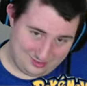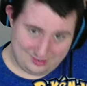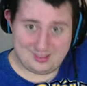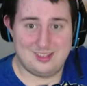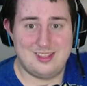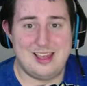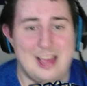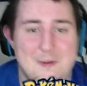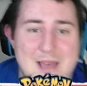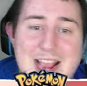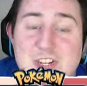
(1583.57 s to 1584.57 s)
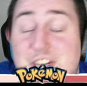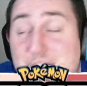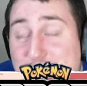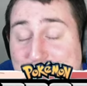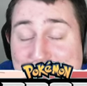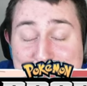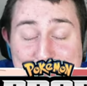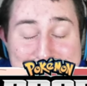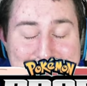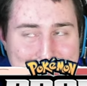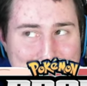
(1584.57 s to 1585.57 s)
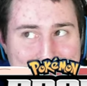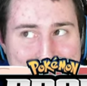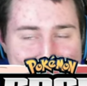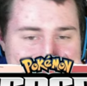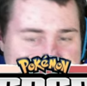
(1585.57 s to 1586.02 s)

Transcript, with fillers: um, actually, there's a funny story that goes along with this.